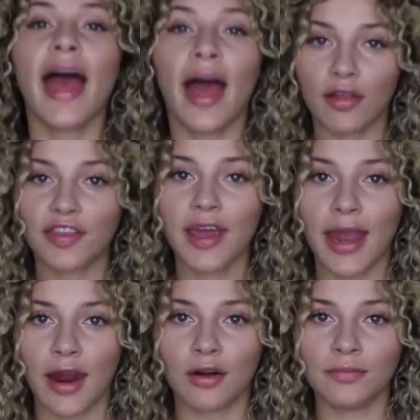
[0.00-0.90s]
Healthy
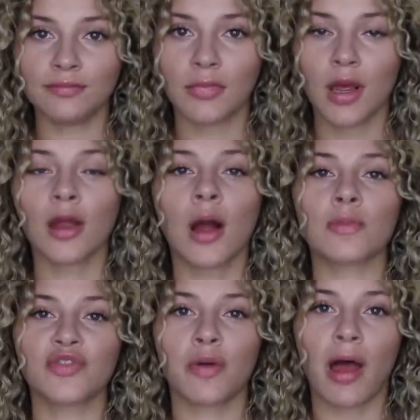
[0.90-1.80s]
hair
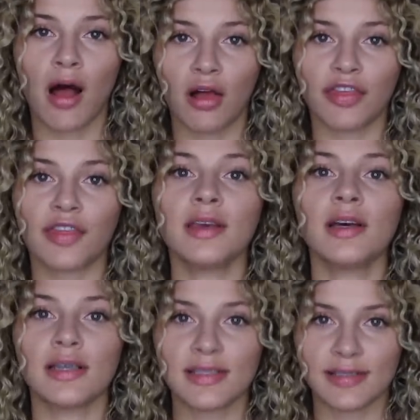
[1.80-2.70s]
comes from a healthy
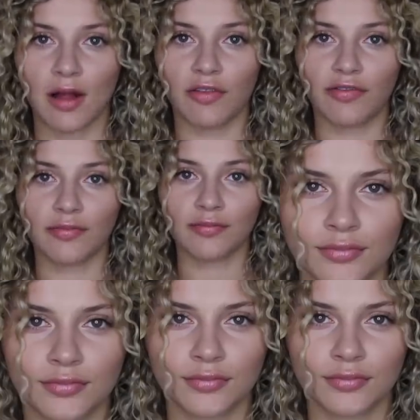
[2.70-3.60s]
self.
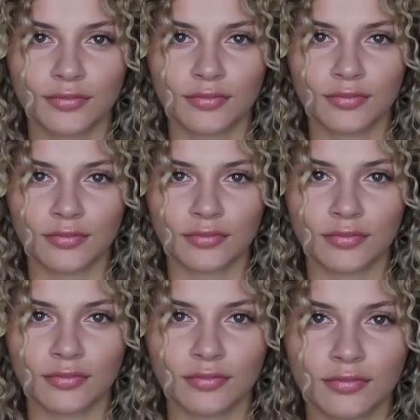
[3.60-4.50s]
Don't you mean
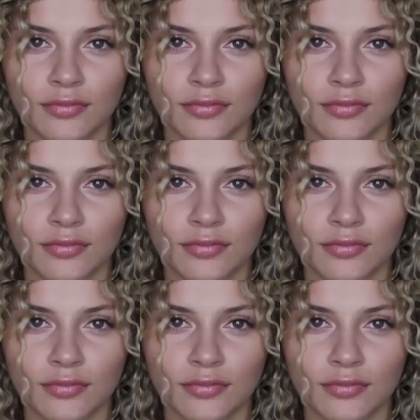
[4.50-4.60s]
scalp?